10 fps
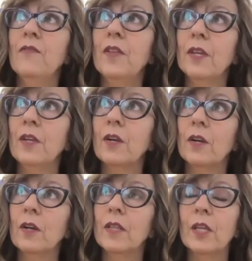that
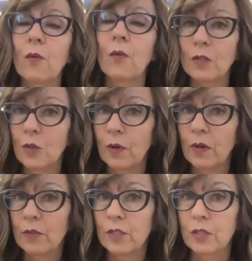you're that you also work
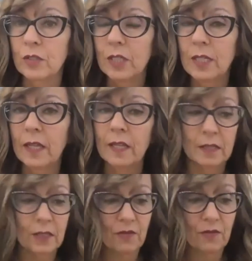with children. I think
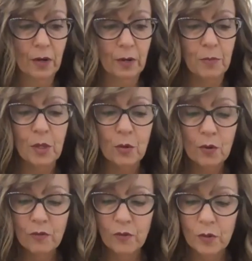it's a very
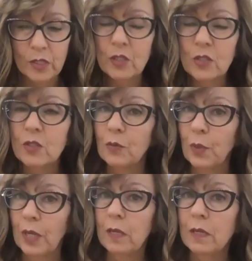beautiful and
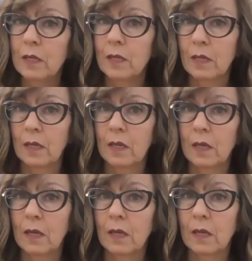sweet
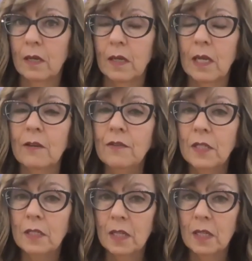
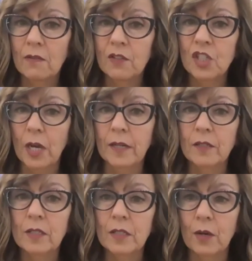gift to give a child.
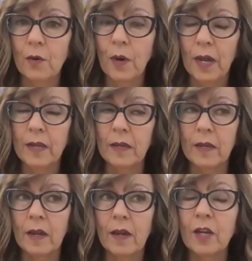So I
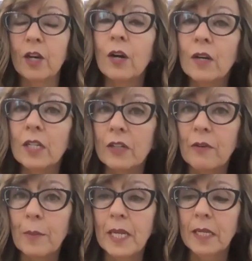encourage
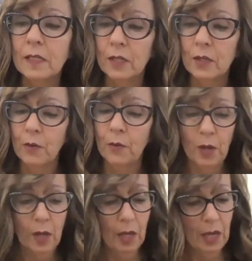everybody to
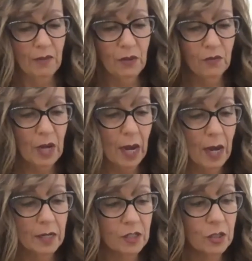if you've
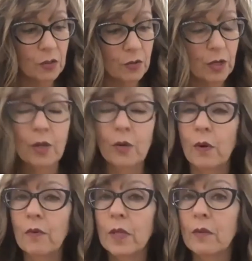got children who are
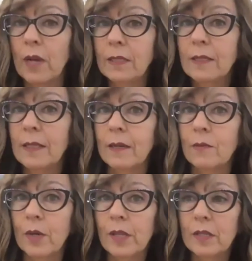really wrestling
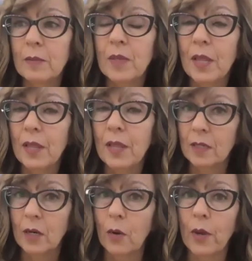with some of the things that are
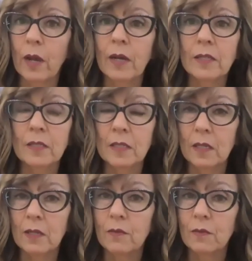going on to